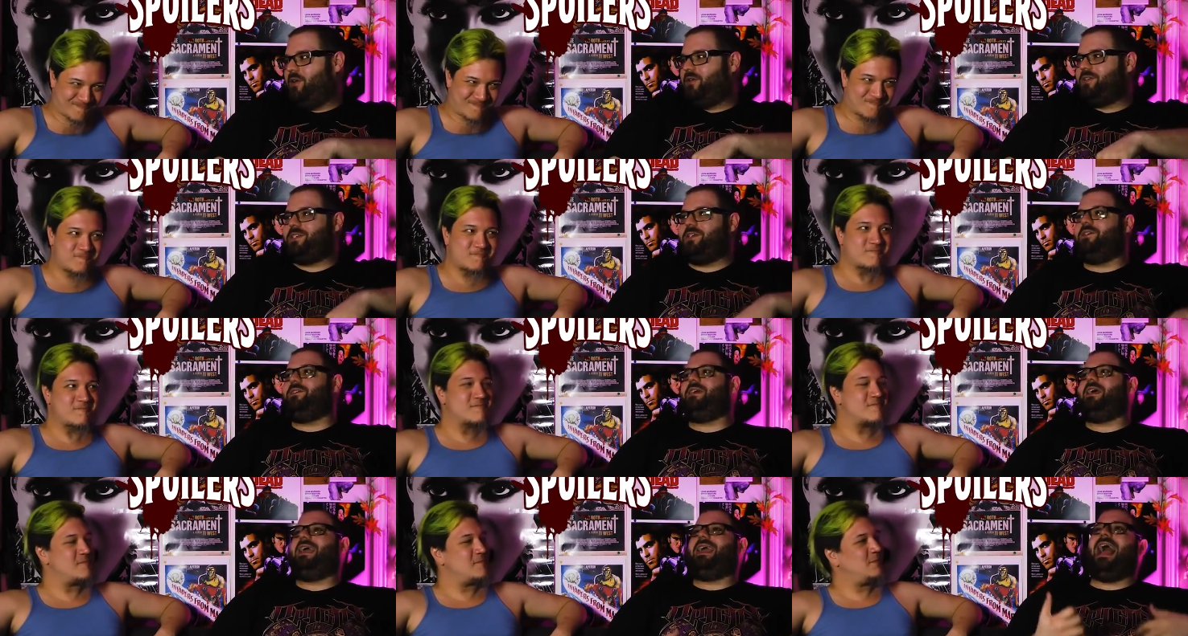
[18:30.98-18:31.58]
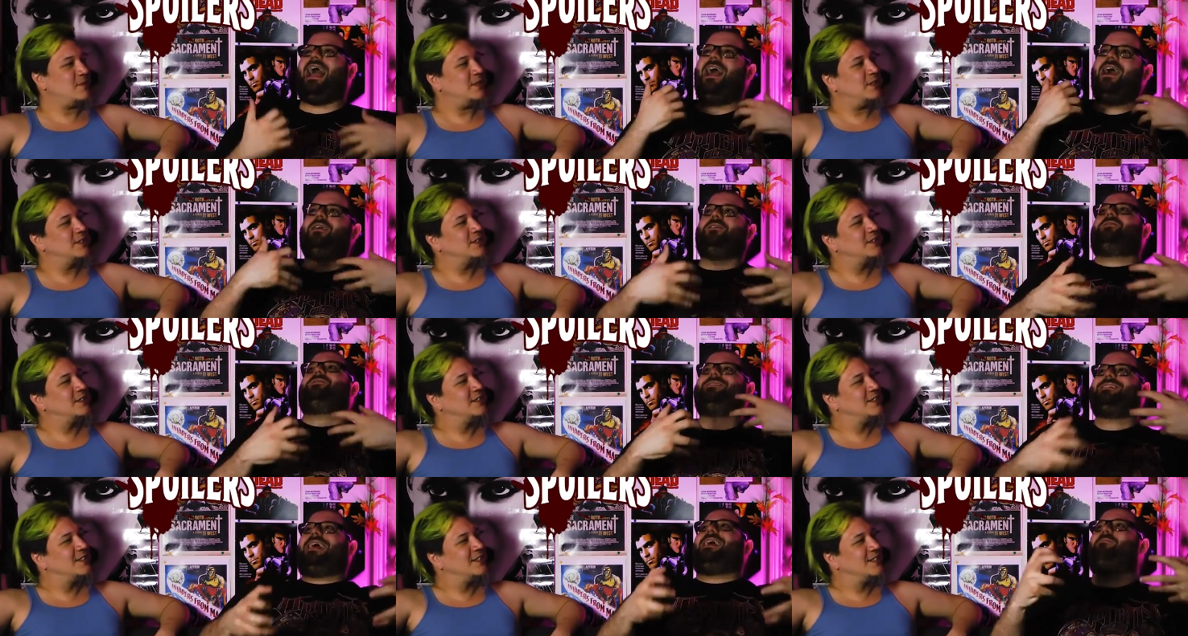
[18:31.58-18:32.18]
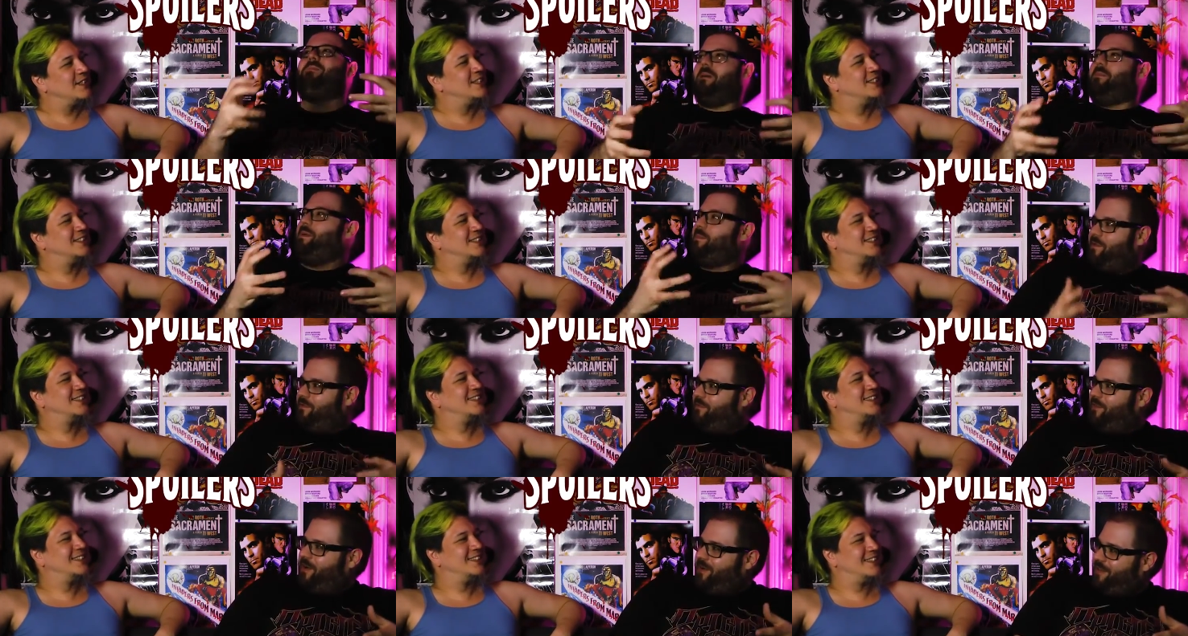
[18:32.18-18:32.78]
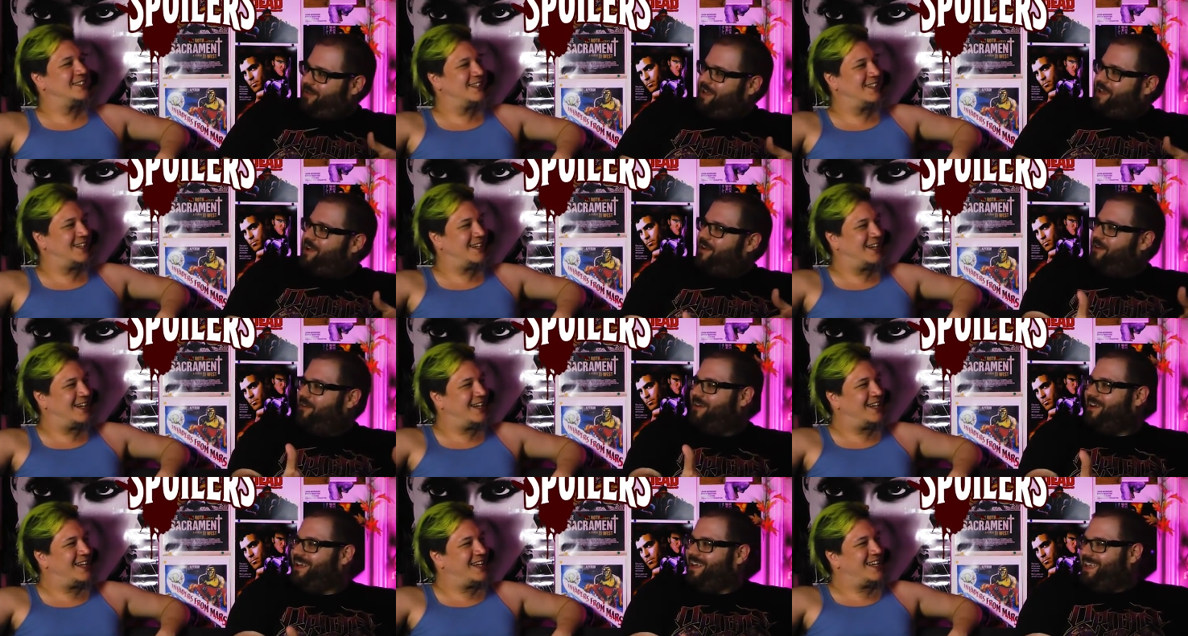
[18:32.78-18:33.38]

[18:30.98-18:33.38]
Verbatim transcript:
Speaker 1: know. So you're like, I understand why people follow you.